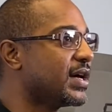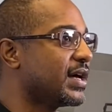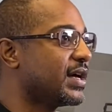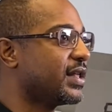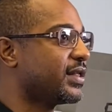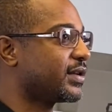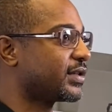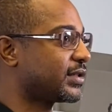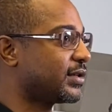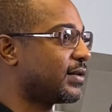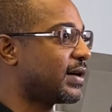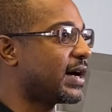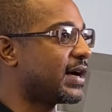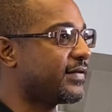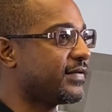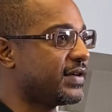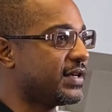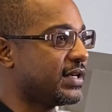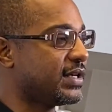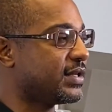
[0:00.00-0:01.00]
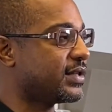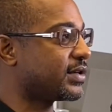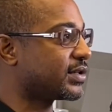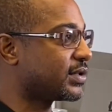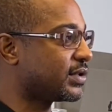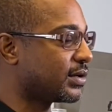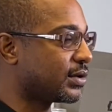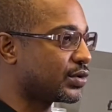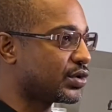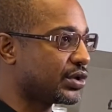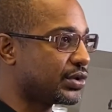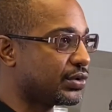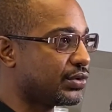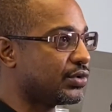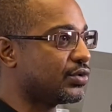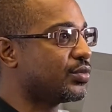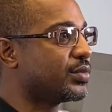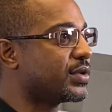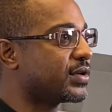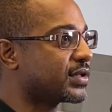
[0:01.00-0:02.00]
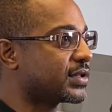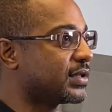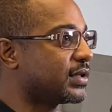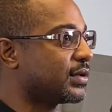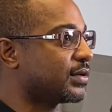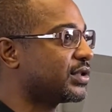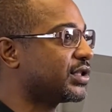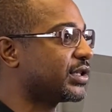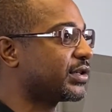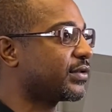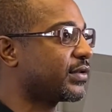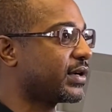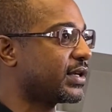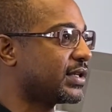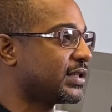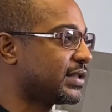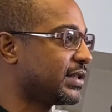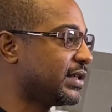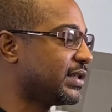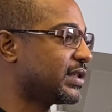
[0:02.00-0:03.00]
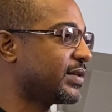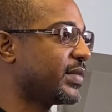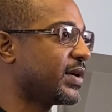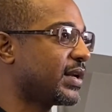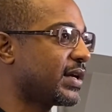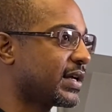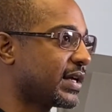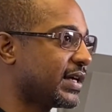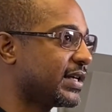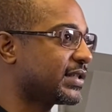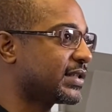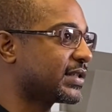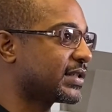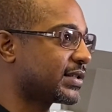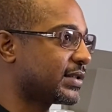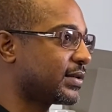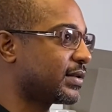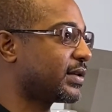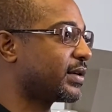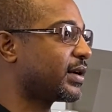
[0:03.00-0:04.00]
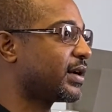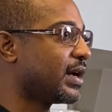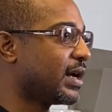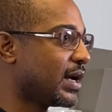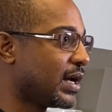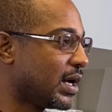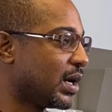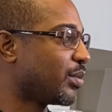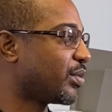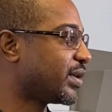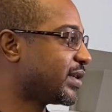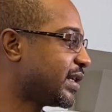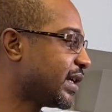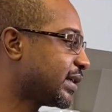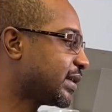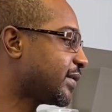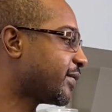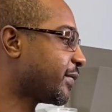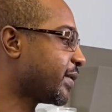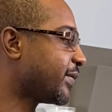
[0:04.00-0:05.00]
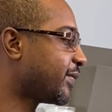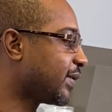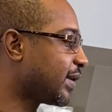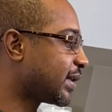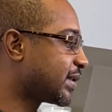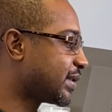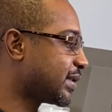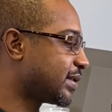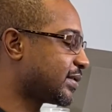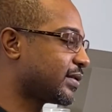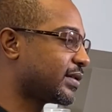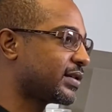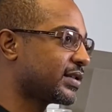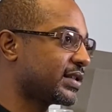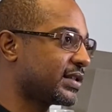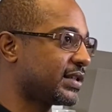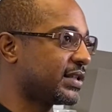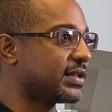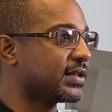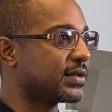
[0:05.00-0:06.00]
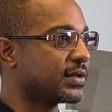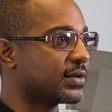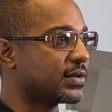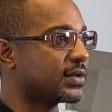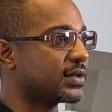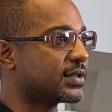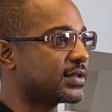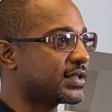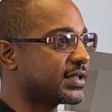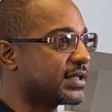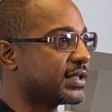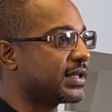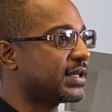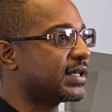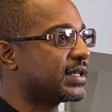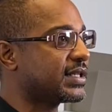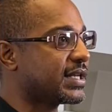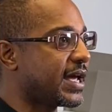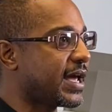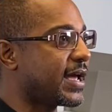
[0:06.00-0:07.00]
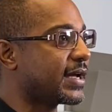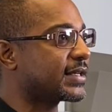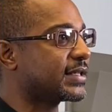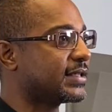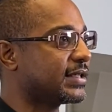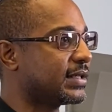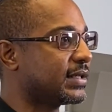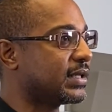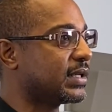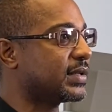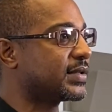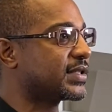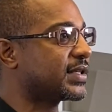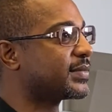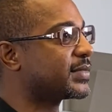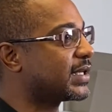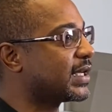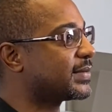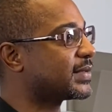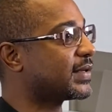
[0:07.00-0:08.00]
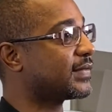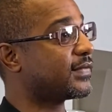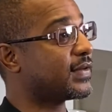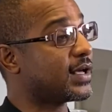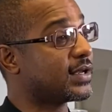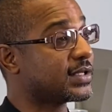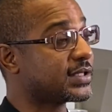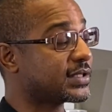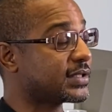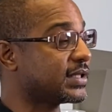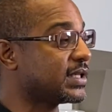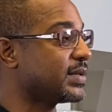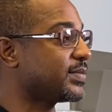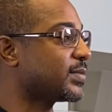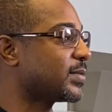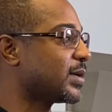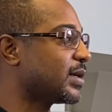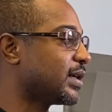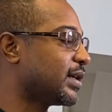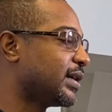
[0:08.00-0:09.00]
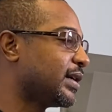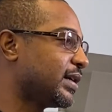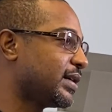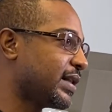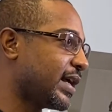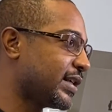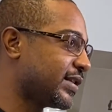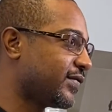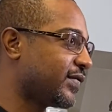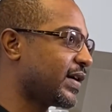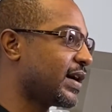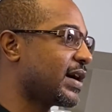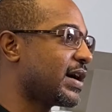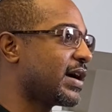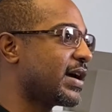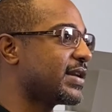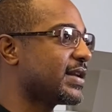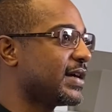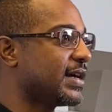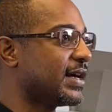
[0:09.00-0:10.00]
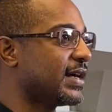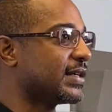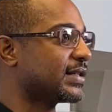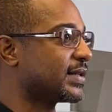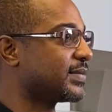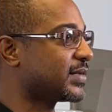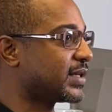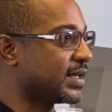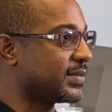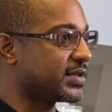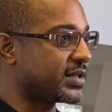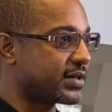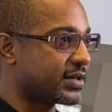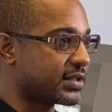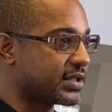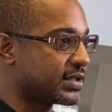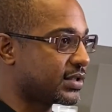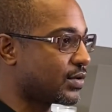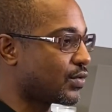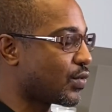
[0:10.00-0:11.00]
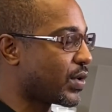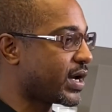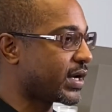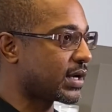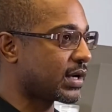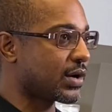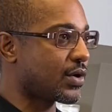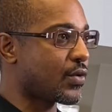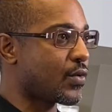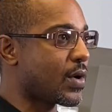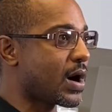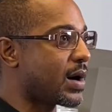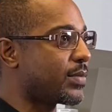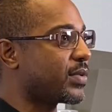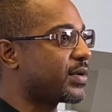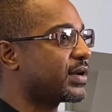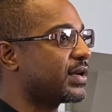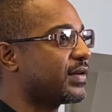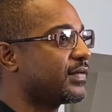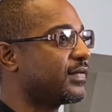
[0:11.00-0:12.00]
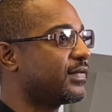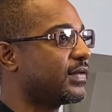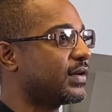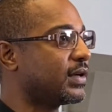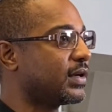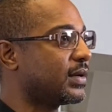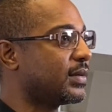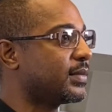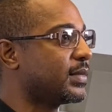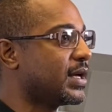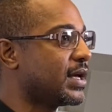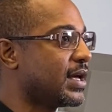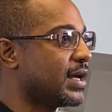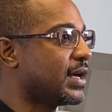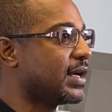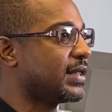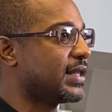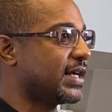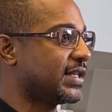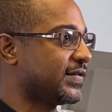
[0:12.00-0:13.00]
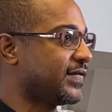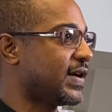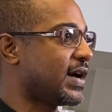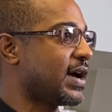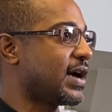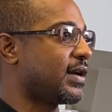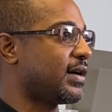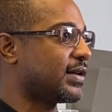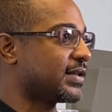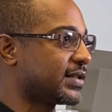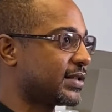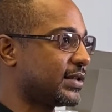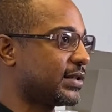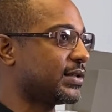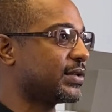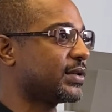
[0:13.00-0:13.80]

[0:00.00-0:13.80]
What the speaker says: There's no IV, there's no tube, there's no general anesthesia medication. So their protective reflexes are still intact. Sometimes they fall asleep, that's fine. Sometimes they're just awake and cooperative, that's fine also.